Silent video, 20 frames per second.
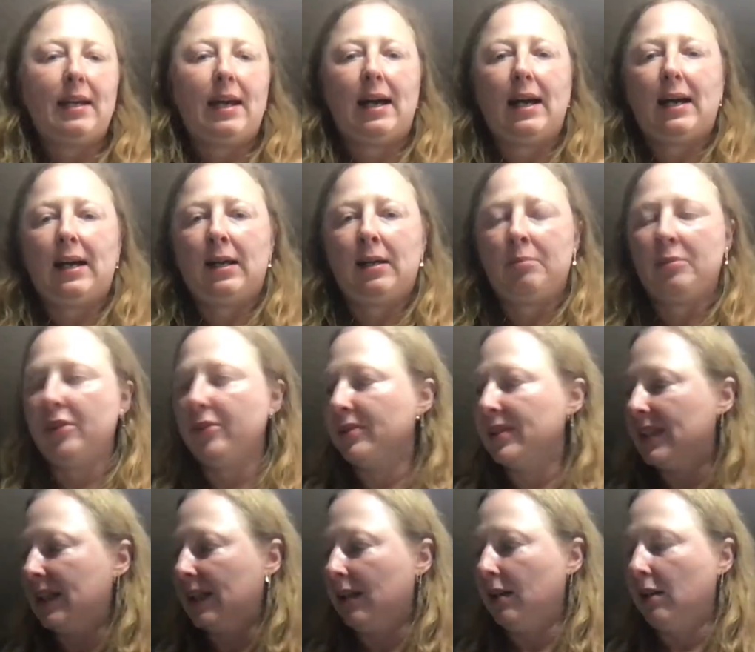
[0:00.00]
I'm
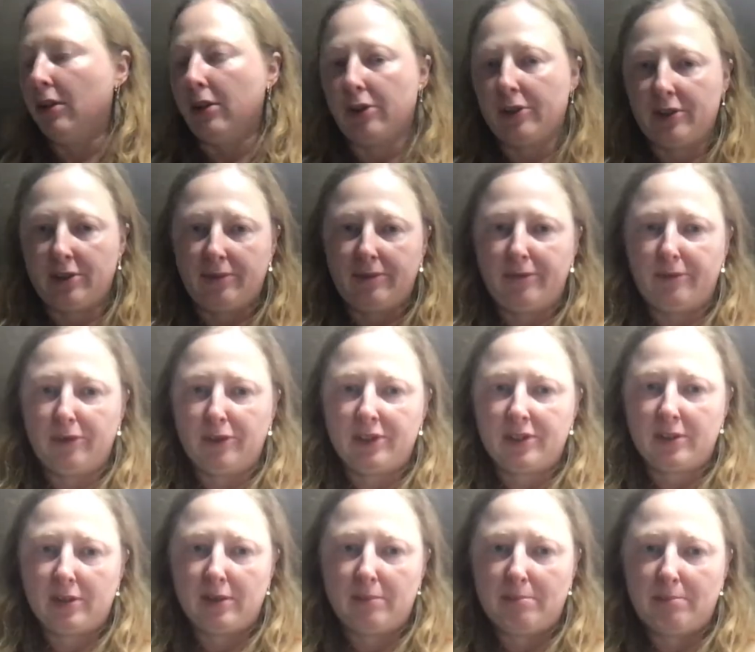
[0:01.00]
using a lot of
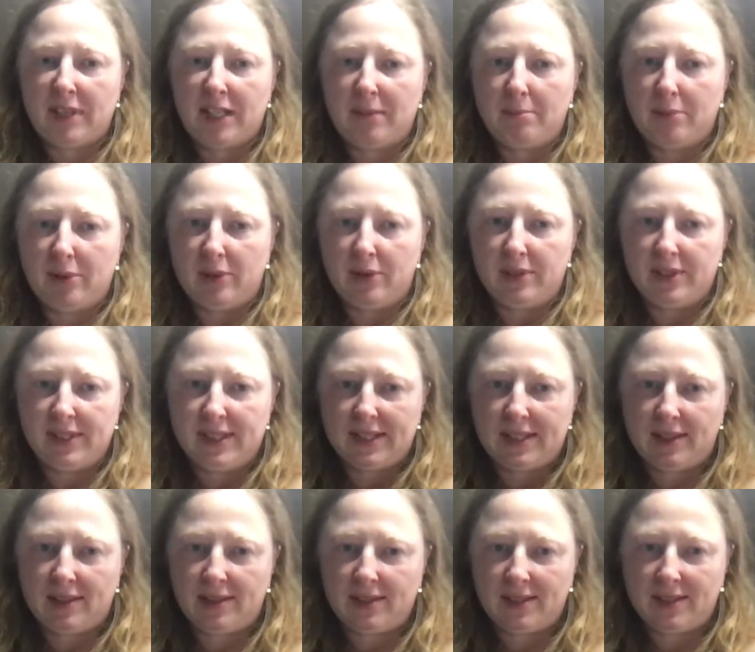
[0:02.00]
water, big balls,
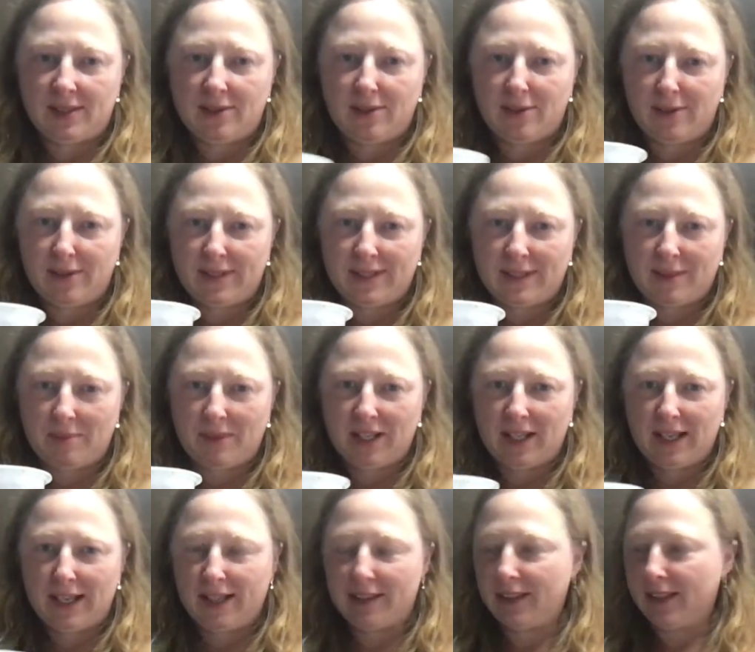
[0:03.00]
so something
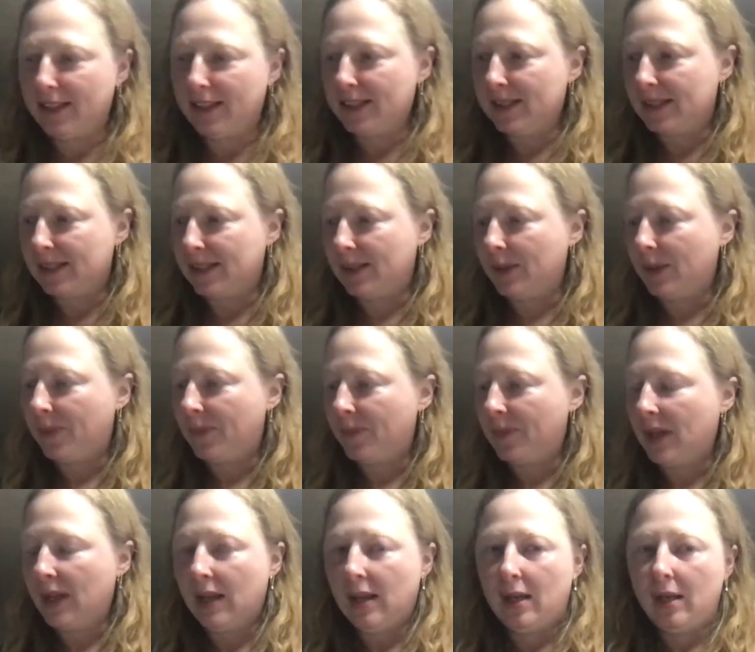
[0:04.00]
like this.
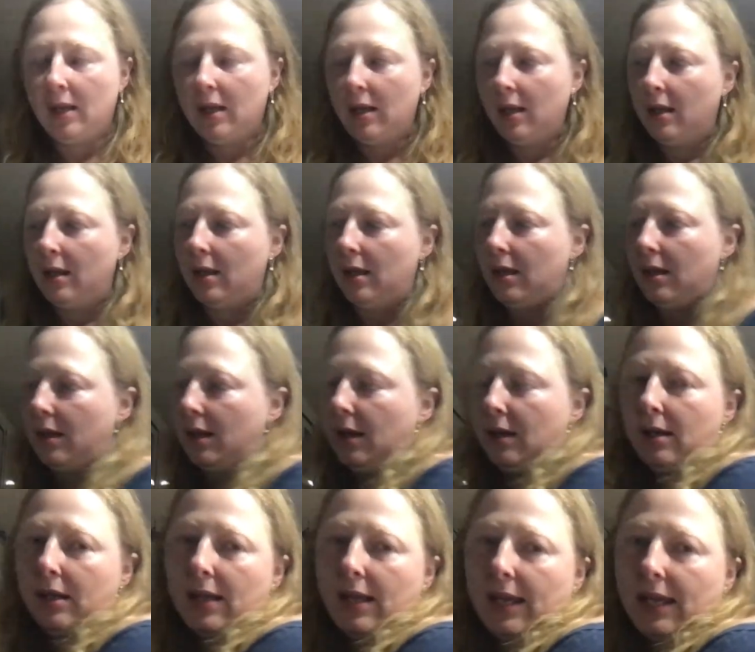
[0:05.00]

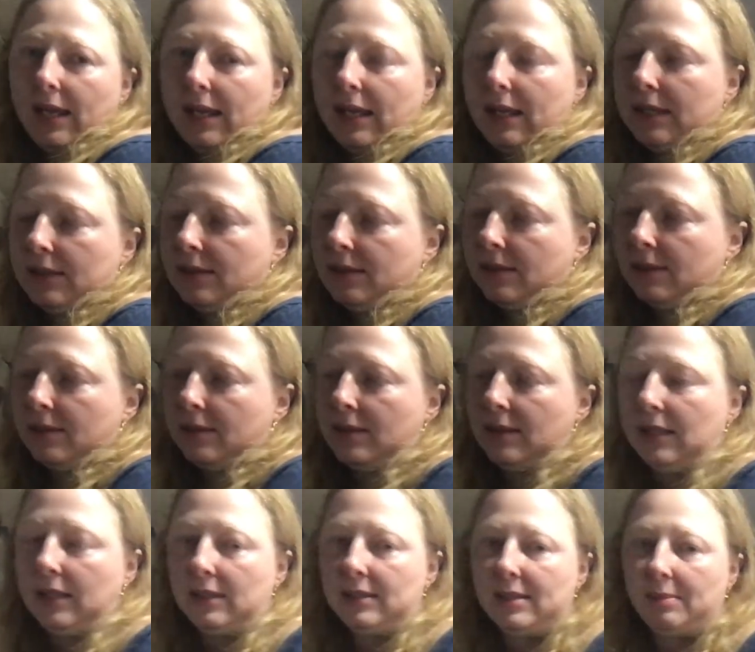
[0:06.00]
Uh, and
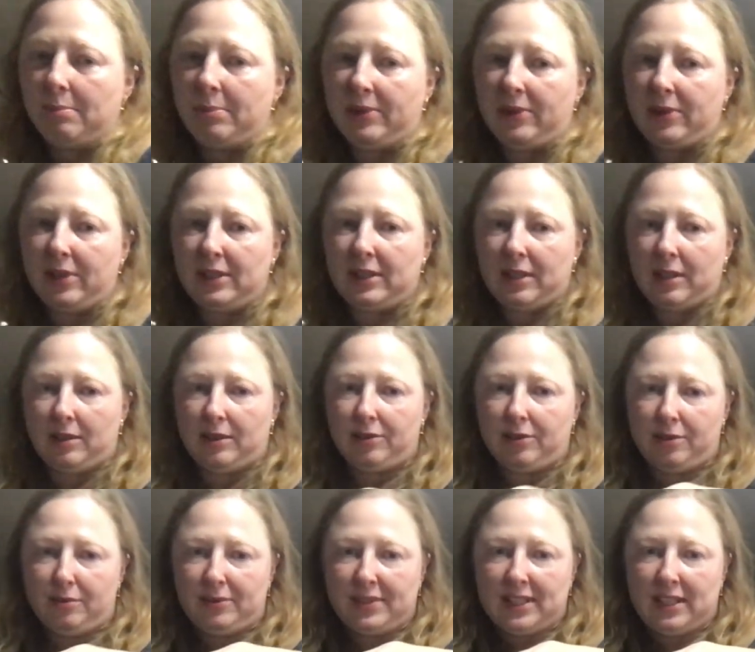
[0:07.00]
it's important to
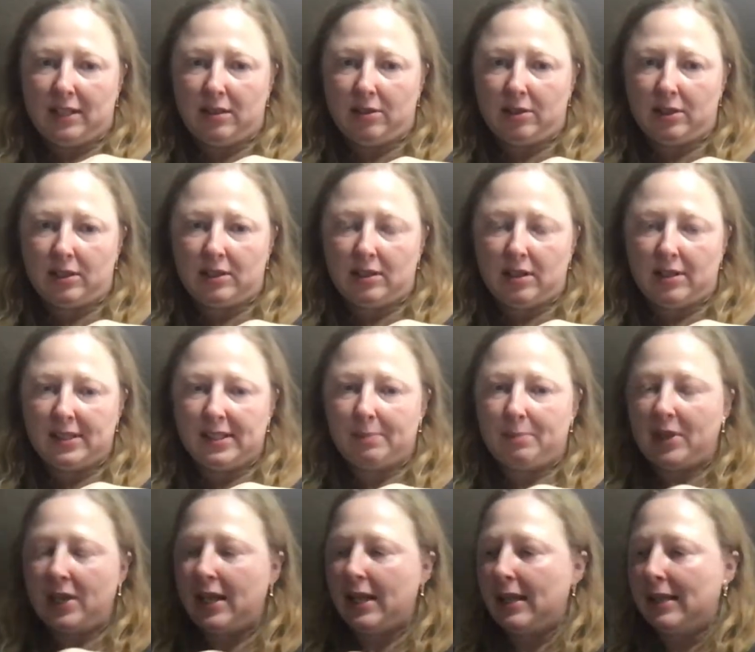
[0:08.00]
use either
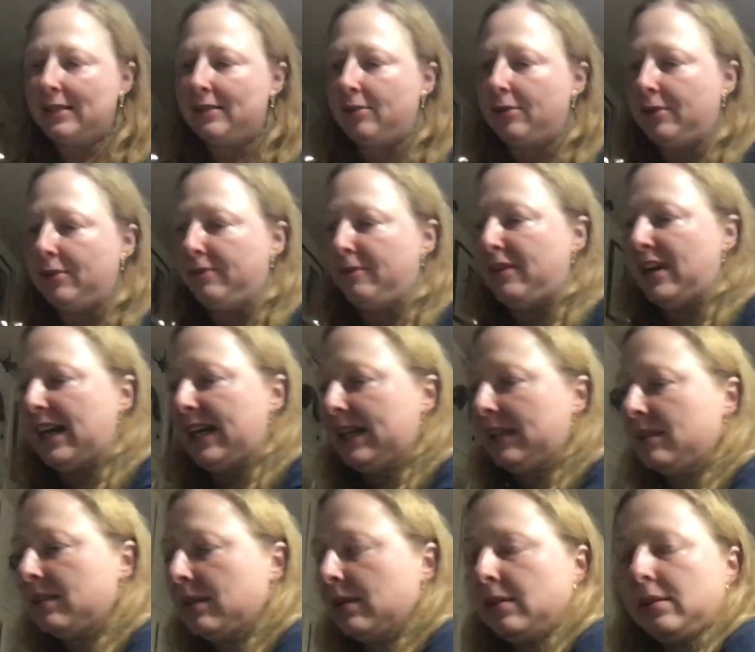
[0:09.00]
transparent or
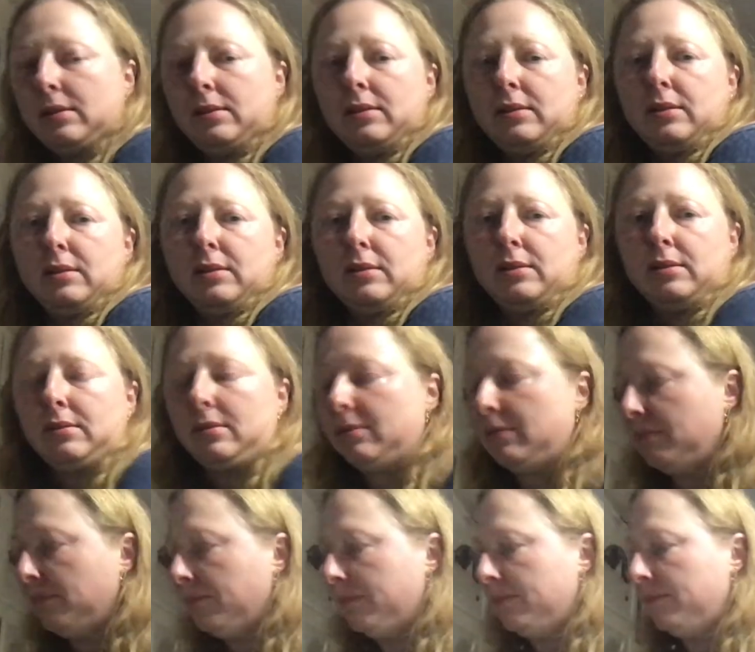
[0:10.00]
white uh,
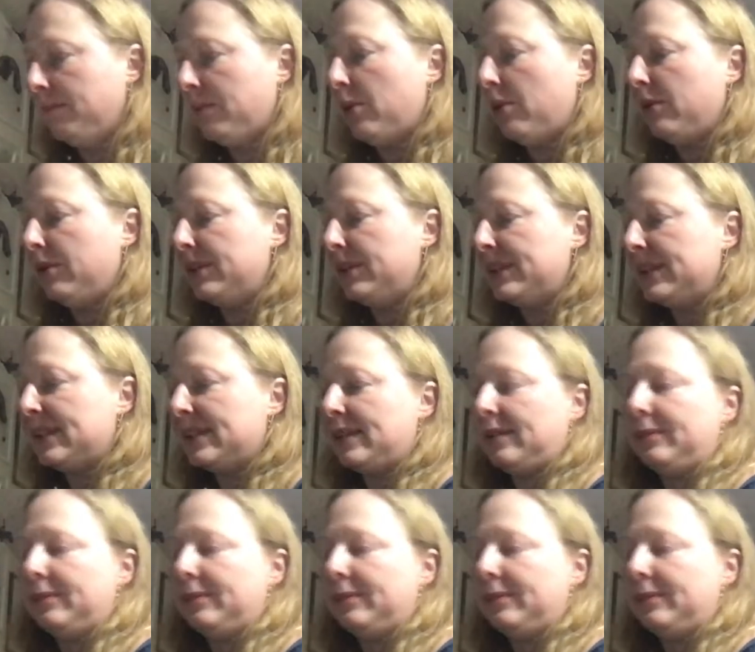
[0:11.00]
balls.